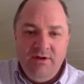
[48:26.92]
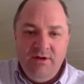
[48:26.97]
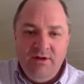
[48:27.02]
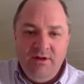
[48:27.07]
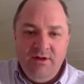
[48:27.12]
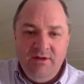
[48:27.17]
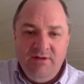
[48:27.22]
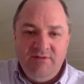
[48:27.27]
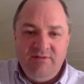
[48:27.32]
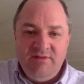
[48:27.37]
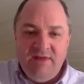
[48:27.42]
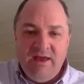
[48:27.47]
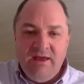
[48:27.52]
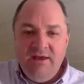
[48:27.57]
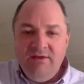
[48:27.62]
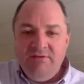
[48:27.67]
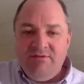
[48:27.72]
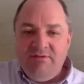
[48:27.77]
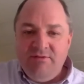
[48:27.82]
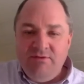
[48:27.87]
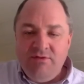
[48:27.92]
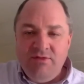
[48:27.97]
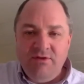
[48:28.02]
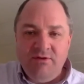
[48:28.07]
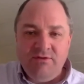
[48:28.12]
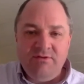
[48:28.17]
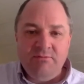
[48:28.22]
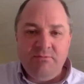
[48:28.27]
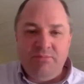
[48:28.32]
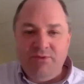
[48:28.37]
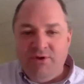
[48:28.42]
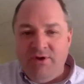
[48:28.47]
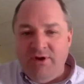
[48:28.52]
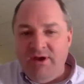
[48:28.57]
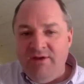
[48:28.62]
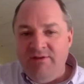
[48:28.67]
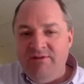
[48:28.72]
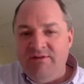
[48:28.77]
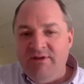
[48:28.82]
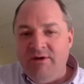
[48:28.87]
It's those
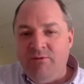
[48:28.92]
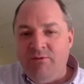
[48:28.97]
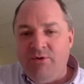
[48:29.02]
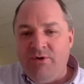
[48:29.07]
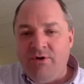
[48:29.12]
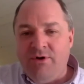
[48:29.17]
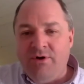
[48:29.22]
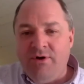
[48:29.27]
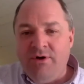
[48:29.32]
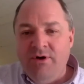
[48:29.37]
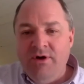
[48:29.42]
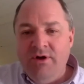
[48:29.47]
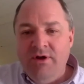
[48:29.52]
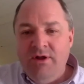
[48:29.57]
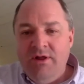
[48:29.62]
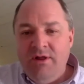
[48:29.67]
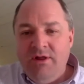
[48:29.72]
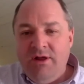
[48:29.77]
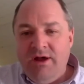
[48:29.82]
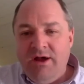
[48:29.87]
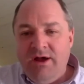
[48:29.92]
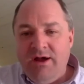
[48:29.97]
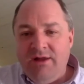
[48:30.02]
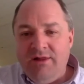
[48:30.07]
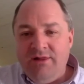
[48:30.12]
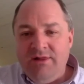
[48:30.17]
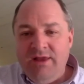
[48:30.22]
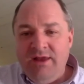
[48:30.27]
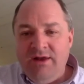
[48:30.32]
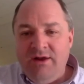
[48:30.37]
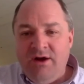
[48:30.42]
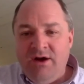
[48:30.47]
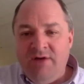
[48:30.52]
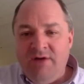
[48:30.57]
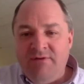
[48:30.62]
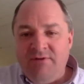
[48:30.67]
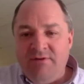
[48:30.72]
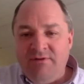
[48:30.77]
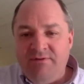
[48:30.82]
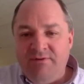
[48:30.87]
employees that were laid
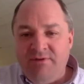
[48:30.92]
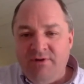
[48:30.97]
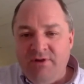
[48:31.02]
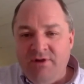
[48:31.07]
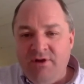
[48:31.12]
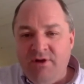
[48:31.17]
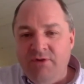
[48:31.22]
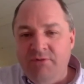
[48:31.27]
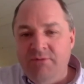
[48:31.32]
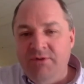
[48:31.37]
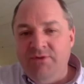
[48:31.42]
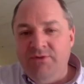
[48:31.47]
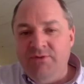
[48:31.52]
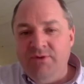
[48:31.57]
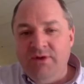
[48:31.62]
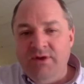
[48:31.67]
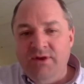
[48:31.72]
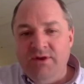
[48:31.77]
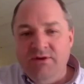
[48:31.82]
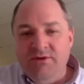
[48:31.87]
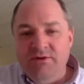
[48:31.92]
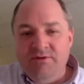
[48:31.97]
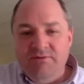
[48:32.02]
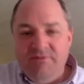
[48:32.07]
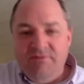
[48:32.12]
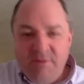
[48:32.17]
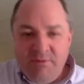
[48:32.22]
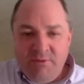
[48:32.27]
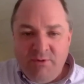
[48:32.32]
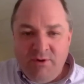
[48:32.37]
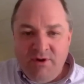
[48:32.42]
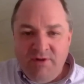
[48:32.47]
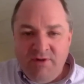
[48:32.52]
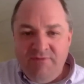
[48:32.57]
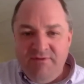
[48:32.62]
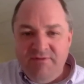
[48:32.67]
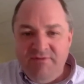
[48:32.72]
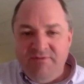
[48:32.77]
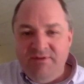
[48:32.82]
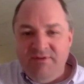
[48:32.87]
off or furloughed between February
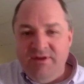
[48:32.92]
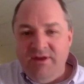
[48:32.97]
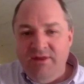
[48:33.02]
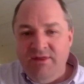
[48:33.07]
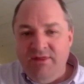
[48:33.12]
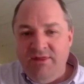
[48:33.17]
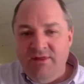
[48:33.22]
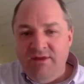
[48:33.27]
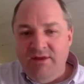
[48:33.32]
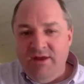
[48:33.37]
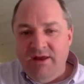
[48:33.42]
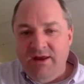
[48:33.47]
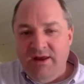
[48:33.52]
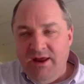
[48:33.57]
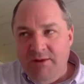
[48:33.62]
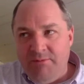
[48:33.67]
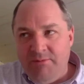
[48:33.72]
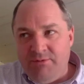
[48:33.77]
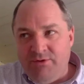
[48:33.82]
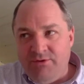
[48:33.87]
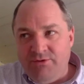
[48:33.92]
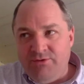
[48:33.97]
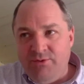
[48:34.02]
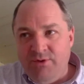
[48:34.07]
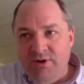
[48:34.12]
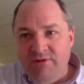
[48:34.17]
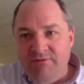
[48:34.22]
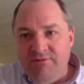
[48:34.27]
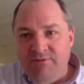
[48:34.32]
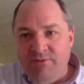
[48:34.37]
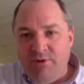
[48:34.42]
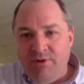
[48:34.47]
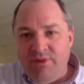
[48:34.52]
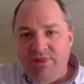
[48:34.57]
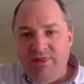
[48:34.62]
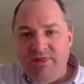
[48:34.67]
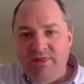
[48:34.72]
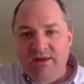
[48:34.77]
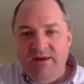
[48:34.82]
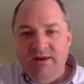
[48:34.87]
15th and April
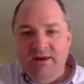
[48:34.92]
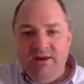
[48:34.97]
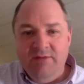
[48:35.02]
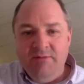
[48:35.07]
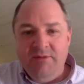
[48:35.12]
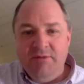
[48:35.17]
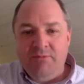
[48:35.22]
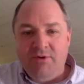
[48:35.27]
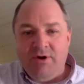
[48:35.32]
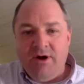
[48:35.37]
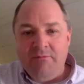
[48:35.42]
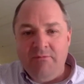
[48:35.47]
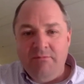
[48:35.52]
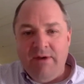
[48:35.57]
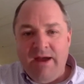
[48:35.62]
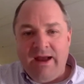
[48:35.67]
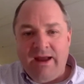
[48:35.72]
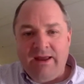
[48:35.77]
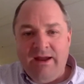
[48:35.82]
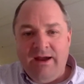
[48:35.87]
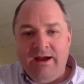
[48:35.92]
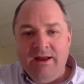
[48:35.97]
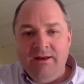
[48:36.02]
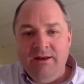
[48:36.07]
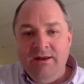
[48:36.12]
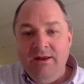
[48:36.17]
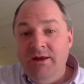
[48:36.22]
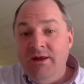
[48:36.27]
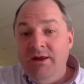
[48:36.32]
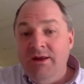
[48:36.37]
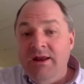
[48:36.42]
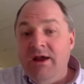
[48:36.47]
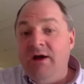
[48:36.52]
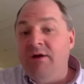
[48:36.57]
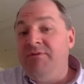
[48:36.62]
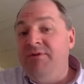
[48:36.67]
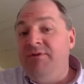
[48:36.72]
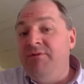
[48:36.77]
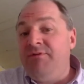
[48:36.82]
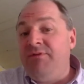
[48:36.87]
24th that need to be brought back on. Now,
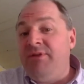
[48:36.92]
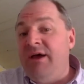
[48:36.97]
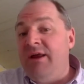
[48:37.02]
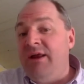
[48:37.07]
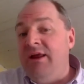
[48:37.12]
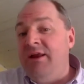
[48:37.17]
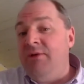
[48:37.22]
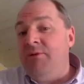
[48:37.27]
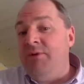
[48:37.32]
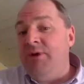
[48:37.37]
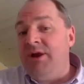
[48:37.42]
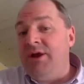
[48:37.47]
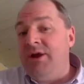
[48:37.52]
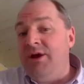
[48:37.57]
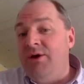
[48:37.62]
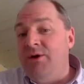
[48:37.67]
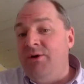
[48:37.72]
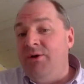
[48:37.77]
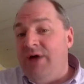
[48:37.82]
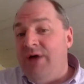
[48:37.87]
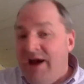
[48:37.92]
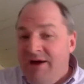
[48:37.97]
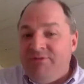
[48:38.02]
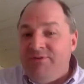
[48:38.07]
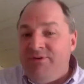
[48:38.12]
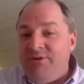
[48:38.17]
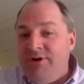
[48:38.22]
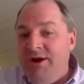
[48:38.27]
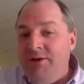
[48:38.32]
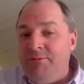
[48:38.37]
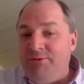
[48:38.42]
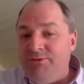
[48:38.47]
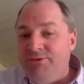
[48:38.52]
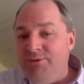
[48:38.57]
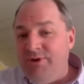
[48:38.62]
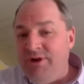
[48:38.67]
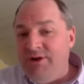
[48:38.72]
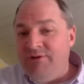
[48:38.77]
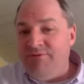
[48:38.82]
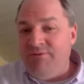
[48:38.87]
if you've let anyone go after April
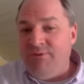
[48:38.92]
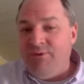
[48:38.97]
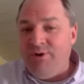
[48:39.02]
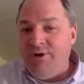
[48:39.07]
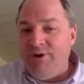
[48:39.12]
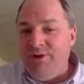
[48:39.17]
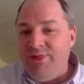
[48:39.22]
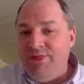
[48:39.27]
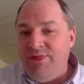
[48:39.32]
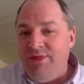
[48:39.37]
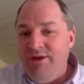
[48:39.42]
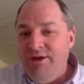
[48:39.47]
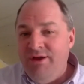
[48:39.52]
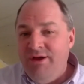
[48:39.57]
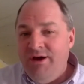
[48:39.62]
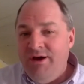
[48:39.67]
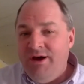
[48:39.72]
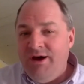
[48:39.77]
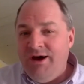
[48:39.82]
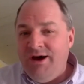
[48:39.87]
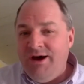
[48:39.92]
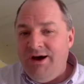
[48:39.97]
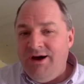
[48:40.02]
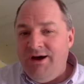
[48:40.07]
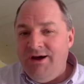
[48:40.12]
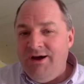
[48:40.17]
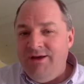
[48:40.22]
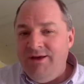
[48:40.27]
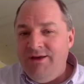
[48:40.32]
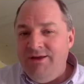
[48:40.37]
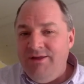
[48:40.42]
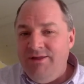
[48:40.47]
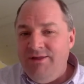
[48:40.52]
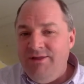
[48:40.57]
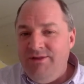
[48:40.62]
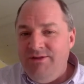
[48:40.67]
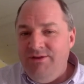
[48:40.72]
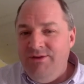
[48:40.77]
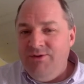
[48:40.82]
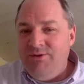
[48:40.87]
24th,
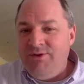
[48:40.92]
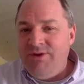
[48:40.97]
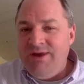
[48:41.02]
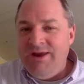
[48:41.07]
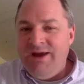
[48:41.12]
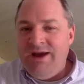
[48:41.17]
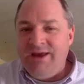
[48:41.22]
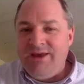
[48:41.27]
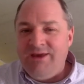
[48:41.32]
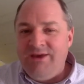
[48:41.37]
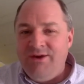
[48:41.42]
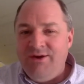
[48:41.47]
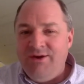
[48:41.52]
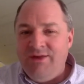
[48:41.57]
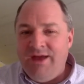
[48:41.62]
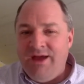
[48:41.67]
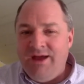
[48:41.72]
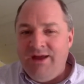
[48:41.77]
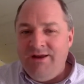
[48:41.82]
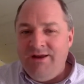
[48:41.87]
you cannot cure that.